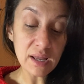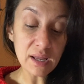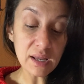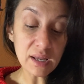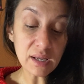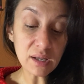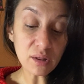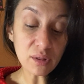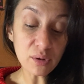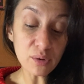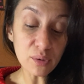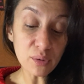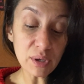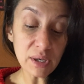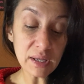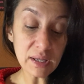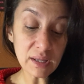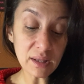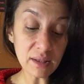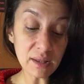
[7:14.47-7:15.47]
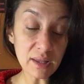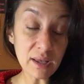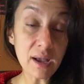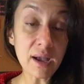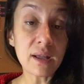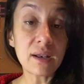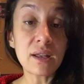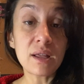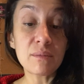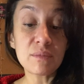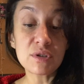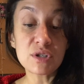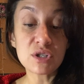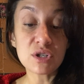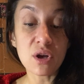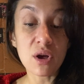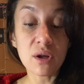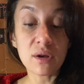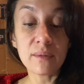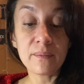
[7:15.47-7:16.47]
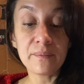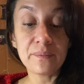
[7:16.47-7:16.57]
including Gilead and Bashan.